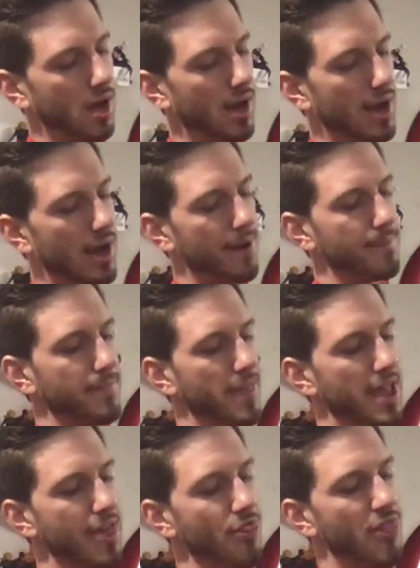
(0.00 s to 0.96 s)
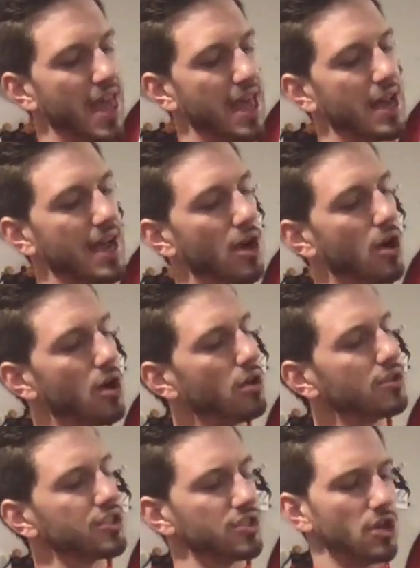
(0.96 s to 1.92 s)
And then I
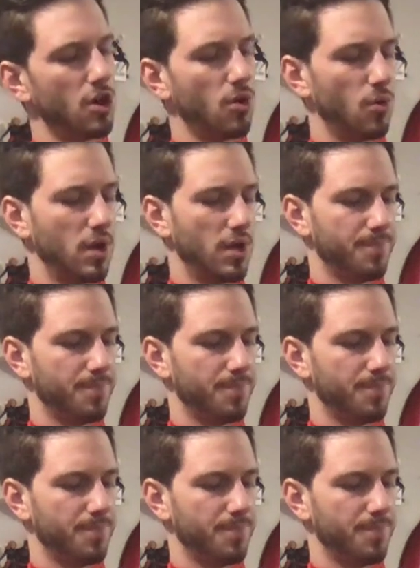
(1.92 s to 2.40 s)
also